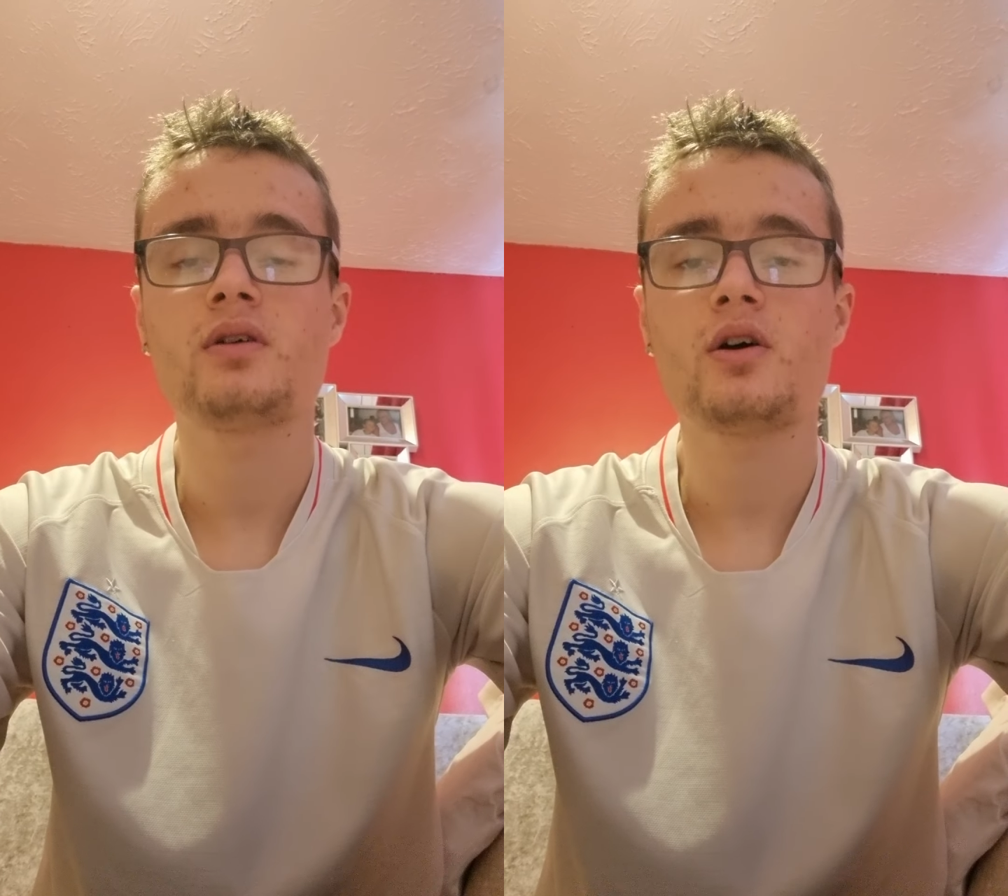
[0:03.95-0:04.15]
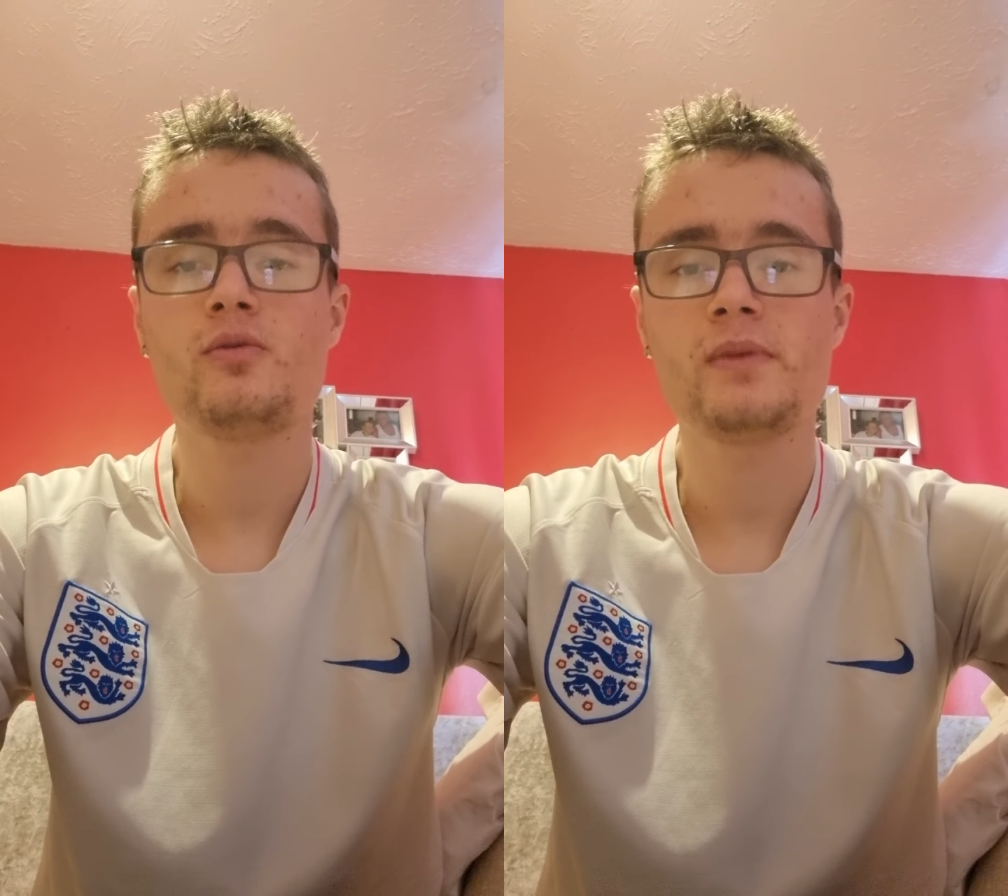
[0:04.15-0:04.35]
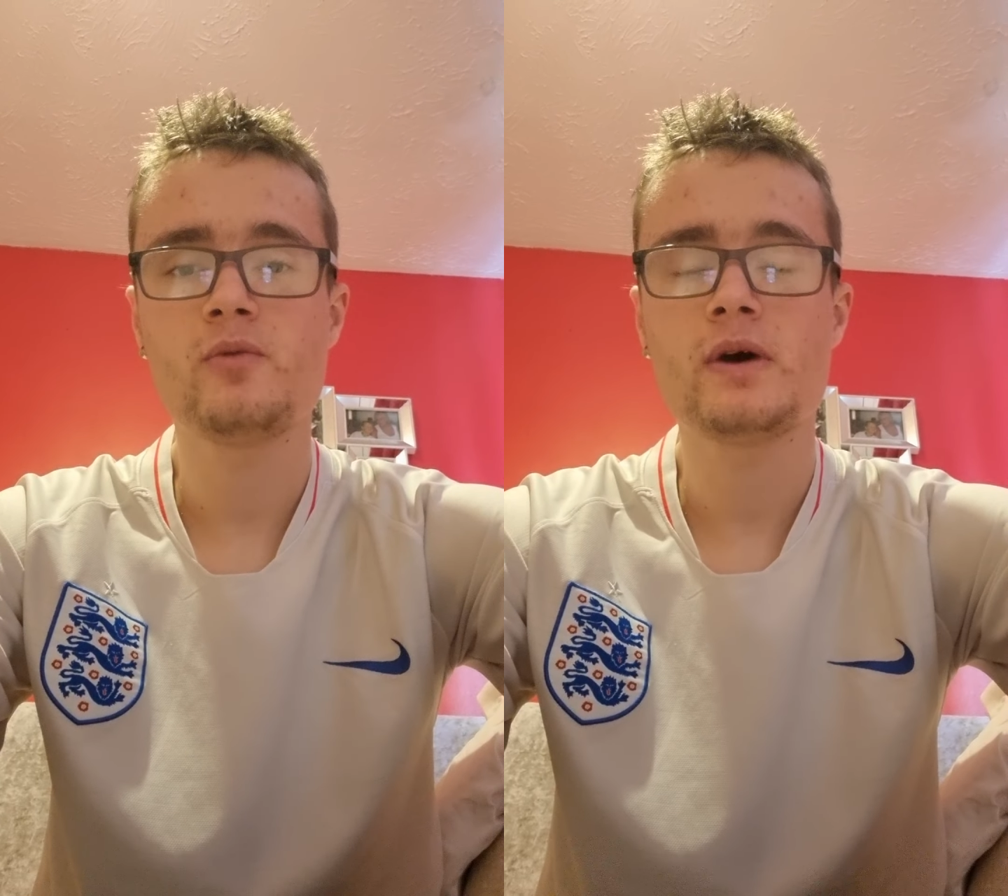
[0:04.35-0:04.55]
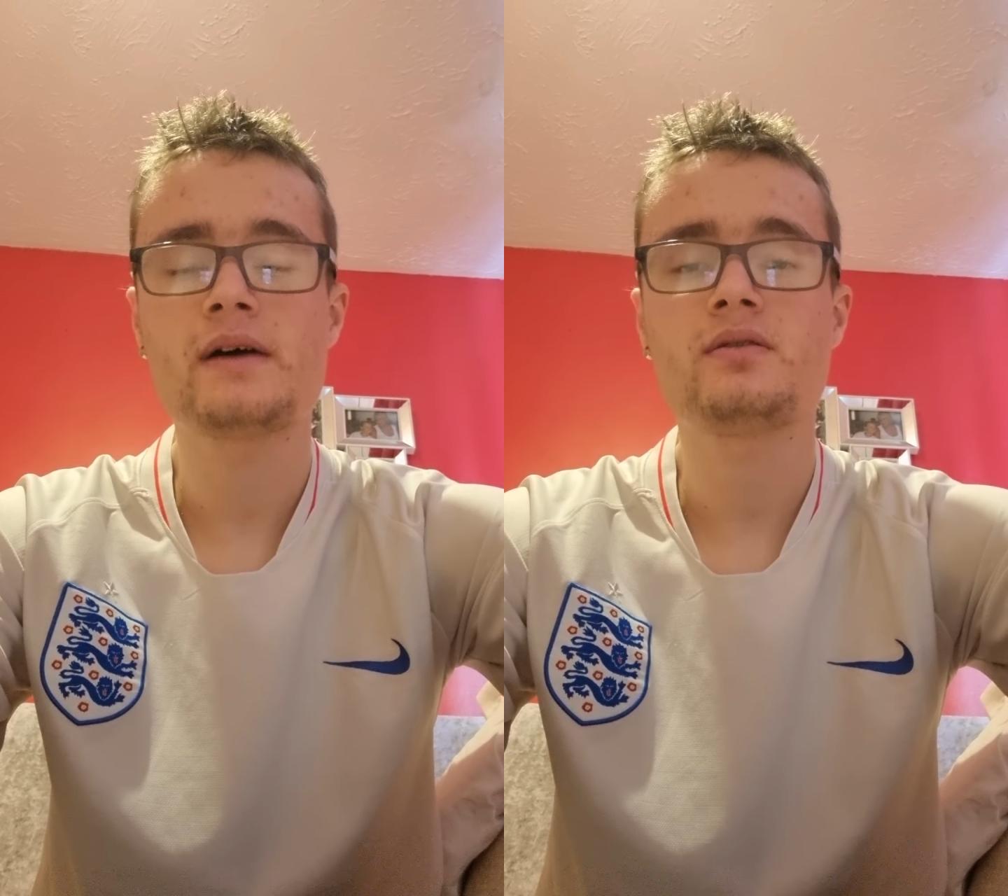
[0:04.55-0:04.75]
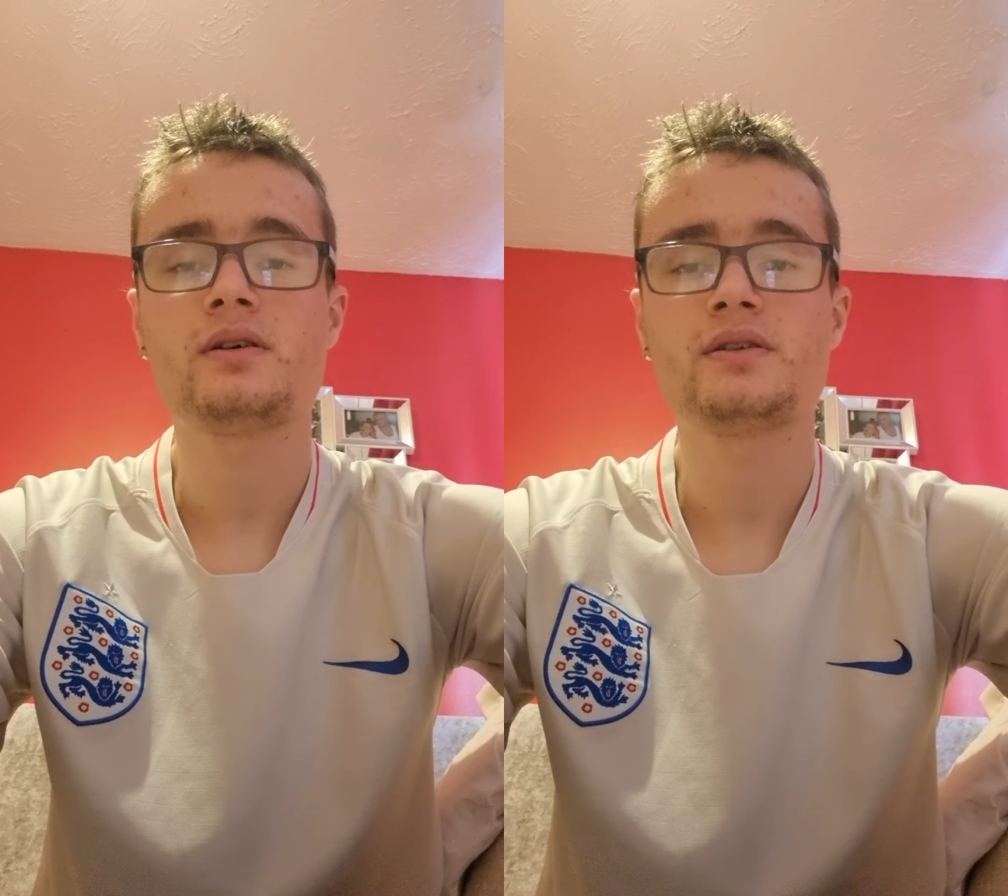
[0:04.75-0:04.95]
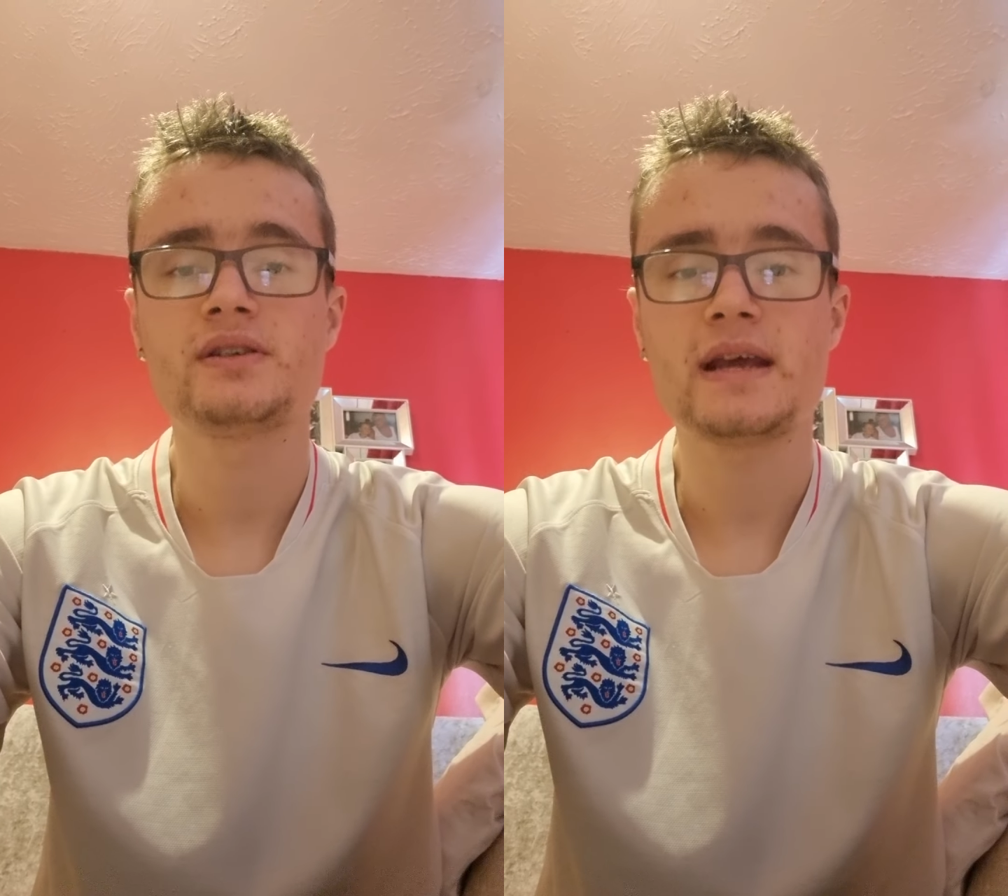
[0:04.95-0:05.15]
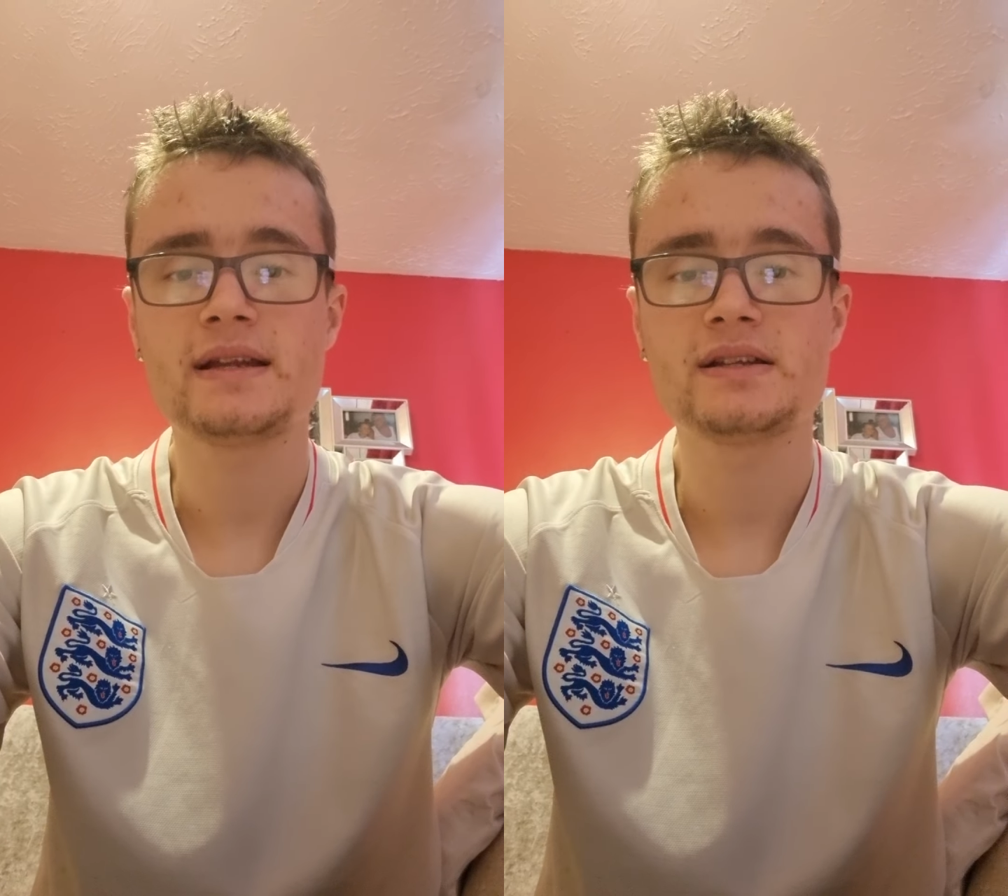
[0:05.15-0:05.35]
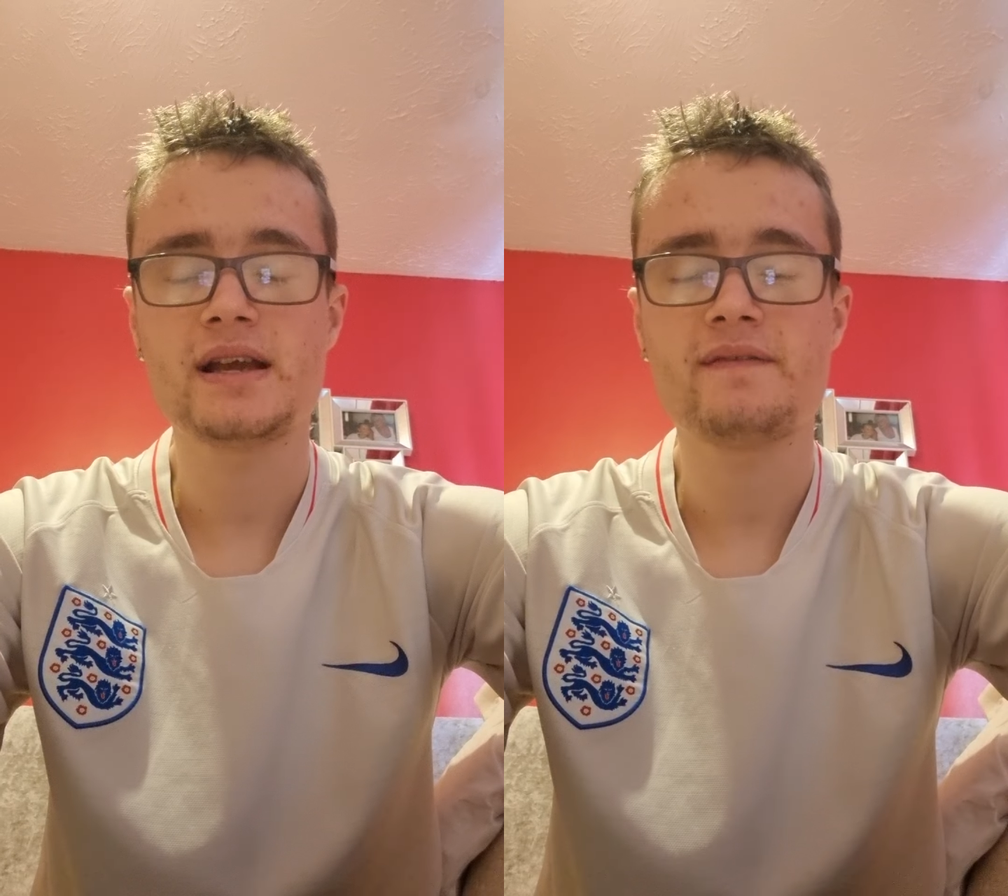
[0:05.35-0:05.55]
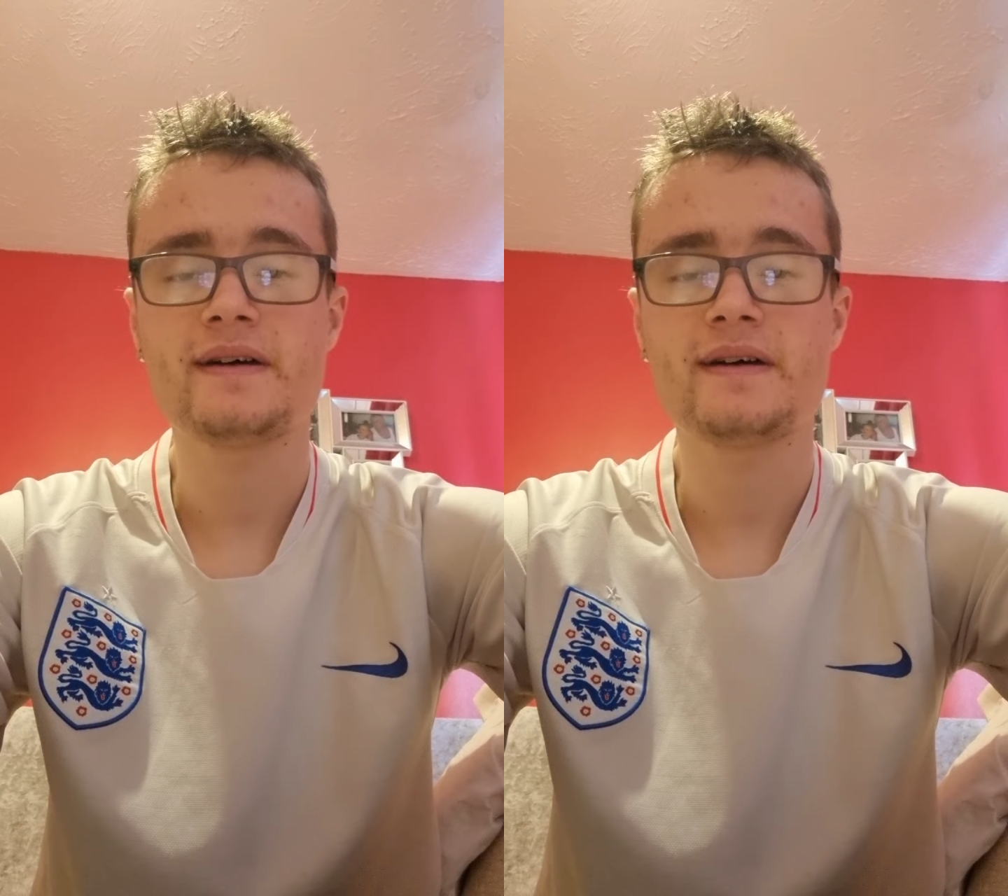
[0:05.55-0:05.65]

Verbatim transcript: Hope you're well and staying safe